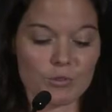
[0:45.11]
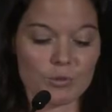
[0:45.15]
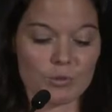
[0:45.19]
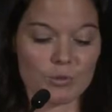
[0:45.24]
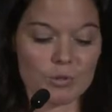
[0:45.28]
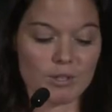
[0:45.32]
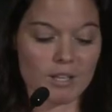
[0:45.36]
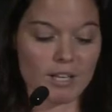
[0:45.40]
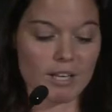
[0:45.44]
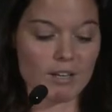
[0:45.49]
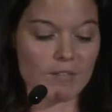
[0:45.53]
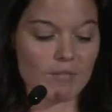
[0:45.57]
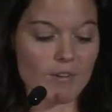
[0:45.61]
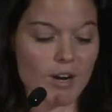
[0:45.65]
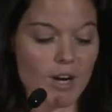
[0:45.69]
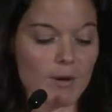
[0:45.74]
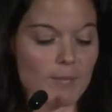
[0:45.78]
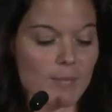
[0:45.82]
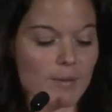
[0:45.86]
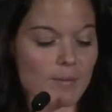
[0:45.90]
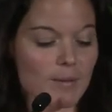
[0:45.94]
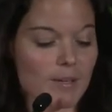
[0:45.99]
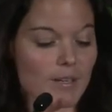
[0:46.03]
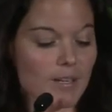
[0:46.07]
Food, and
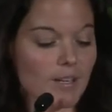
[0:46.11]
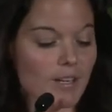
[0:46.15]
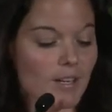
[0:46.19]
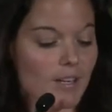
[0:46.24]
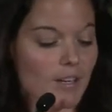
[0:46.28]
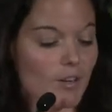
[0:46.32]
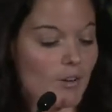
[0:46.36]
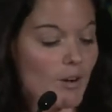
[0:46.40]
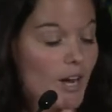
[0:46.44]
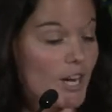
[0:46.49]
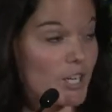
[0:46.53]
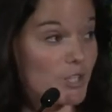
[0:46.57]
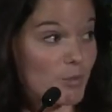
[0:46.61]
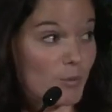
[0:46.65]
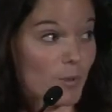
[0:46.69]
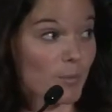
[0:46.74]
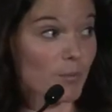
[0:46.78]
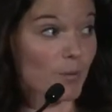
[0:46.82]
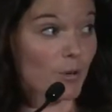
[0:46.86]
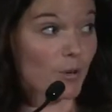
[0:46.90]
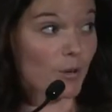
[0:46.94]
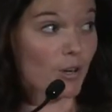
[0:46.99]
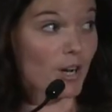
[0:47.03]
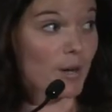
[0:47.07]
Environment
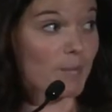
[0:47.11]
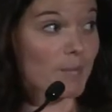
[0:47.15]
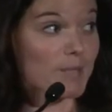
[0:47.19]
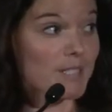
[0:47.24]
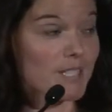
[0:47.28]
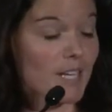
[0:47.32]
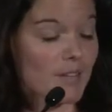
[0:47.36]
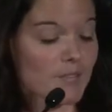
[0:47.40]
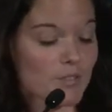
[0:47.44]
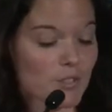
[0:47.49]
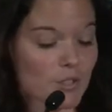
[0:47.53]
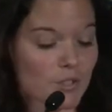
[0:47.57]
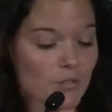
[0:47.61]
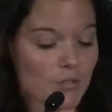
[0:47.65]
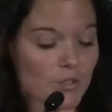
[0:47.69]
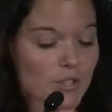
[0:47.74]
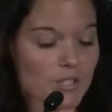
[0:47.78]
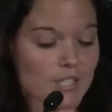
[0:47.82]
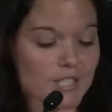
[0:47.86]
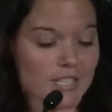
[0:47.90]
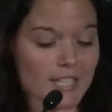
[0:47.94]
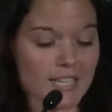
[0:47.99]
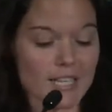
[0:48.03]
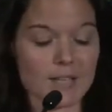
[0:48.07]
graduate program at Tufts
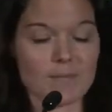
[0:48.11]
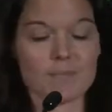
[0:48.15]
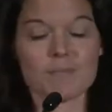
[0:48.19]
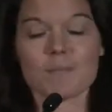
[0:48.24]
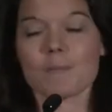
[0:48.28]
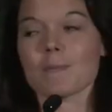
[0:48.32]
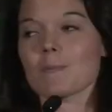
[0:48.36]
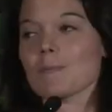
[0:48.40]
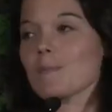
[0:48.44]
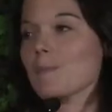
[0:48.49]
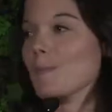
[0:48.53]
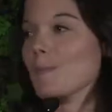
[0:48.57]
University.